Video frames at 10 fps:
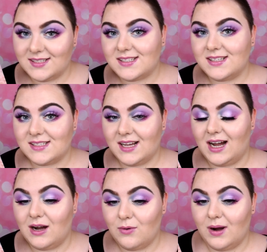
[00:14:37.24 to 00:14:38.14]
This is
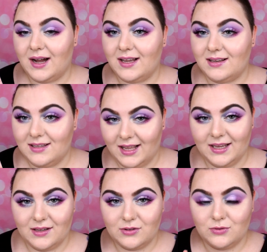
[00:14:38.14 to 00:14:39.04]
how I
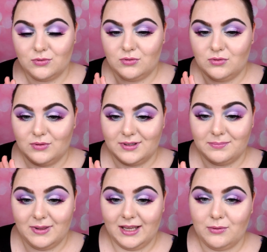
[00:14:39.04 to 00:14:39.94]
like to
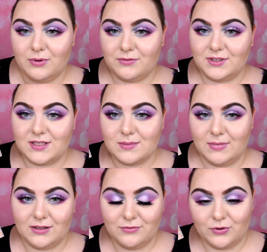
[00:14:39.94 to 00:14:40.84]
play with this
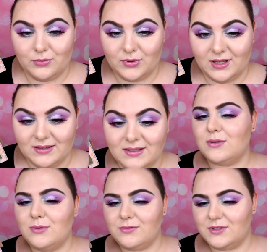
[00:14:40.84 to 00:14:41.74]
matte formula.
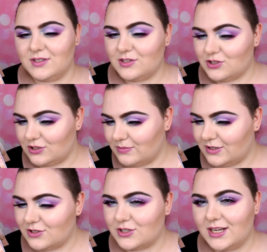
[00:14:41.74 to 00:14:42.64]
So with these
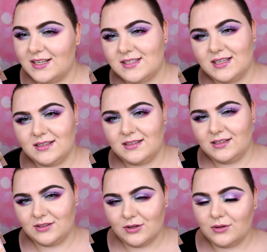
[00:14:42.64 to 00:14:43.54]
shimmer shades that
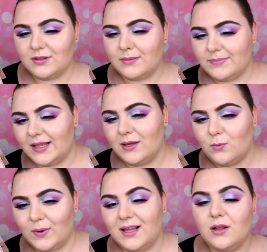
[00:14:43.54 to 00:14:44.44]
they don't apply
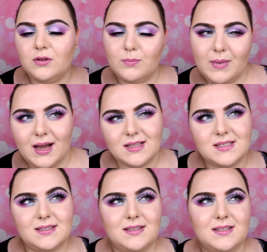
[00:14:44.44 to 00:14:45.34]
well on
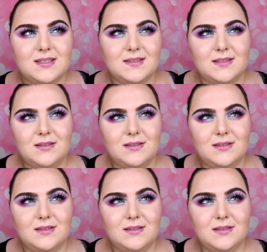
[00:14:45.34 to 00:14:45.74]
mattes, it's